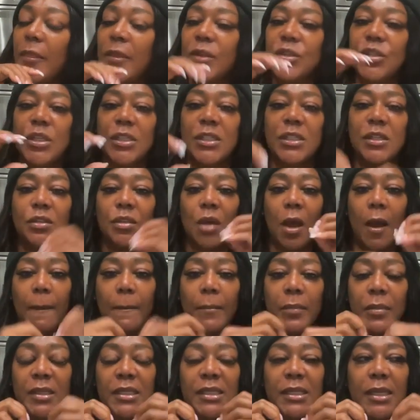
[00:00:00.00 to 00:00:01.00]
there's just
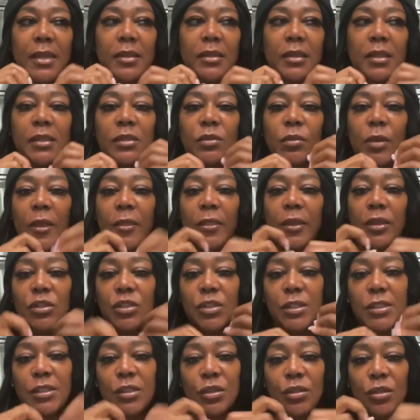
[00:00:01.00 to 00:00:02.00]
thought, let me say it this way,
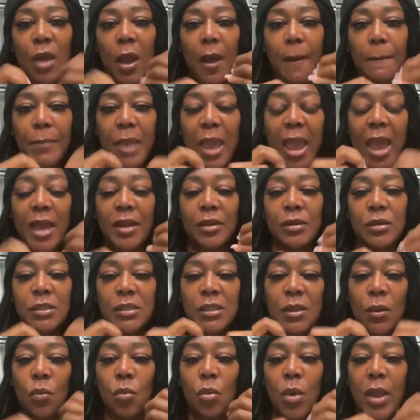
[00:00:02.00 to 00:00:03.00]
there's just thought
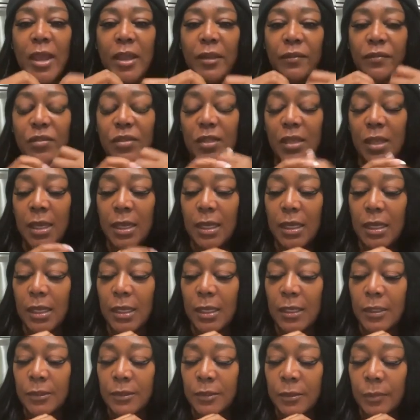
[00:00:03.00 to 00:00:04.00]
patterns and way of
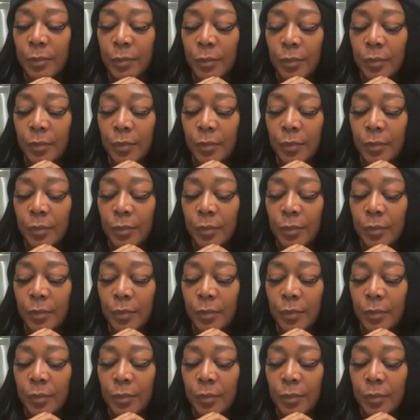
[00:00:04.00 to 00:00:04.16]
thinking